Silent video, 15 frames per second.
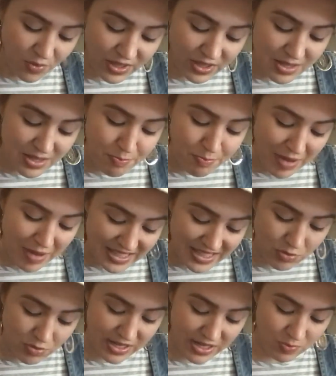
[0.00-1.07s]
One of the
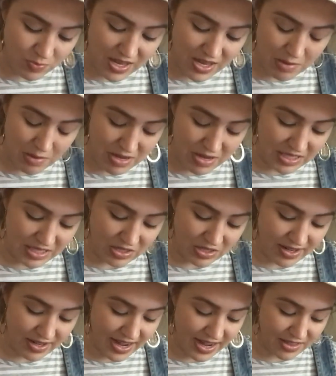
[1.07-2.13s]
best ways we can
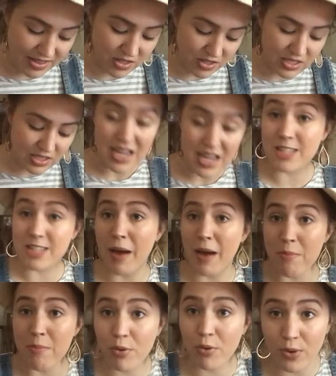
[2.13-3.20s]
minister to others is
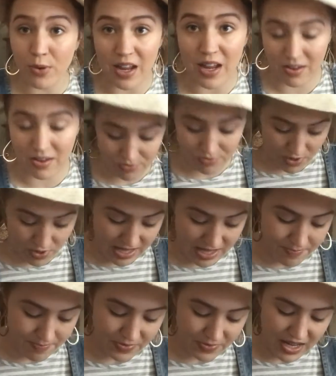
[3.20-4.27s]
by praying for
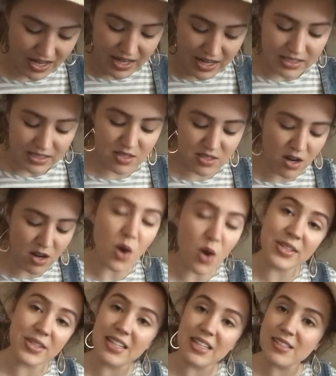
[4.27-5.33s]
them. It's not
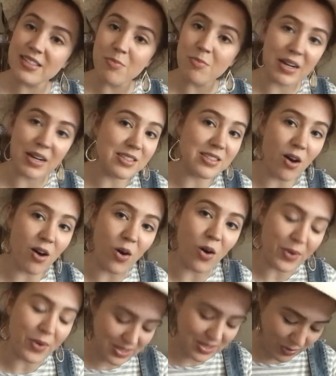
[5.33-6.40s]
always easy, but it's
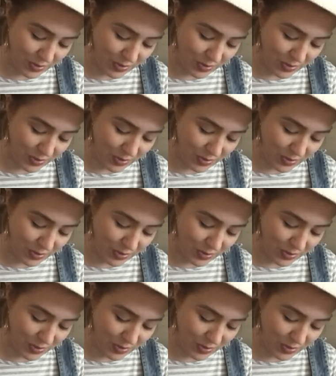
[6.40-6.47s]
always